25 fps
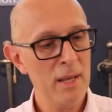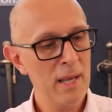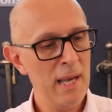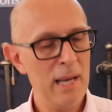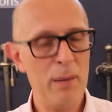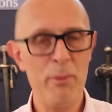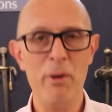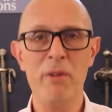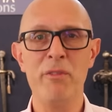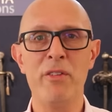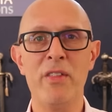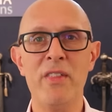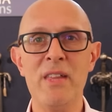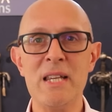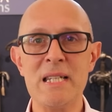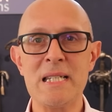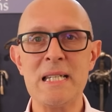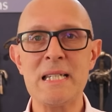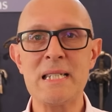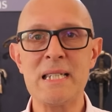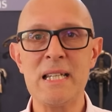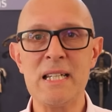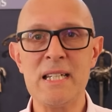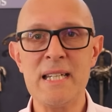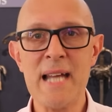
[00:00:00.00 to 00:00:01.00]
However, this
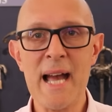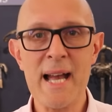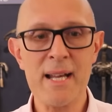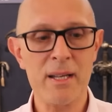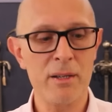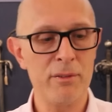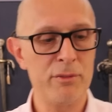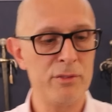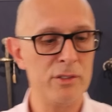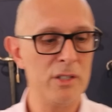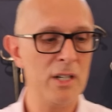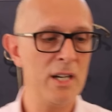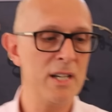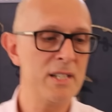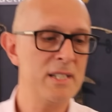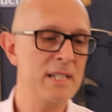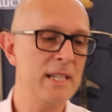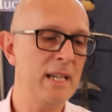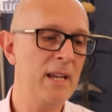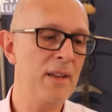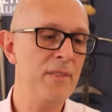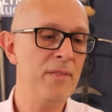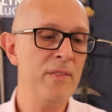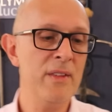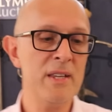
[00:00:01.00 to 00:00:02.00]
is the dagger
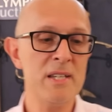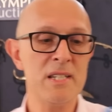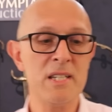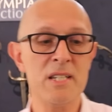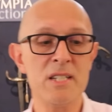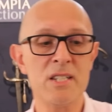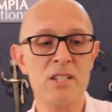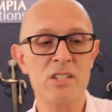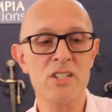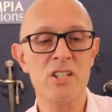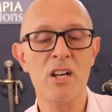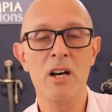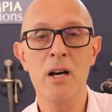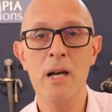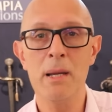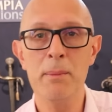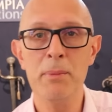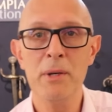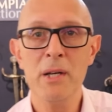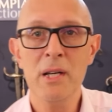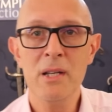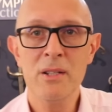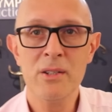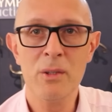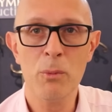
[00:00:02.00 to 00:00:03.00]
variety, and this is the
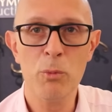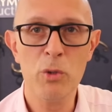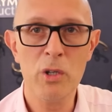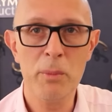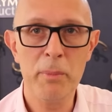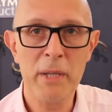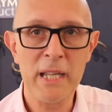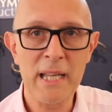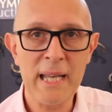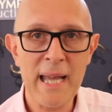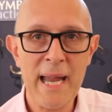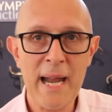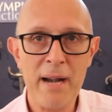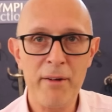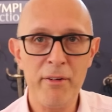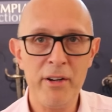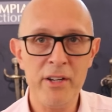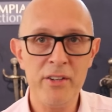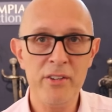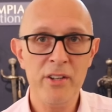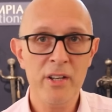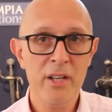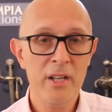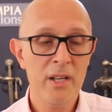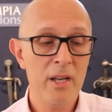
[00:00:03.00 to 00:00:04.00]
type that would have been
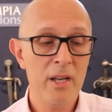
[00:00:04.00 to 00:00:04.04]
carried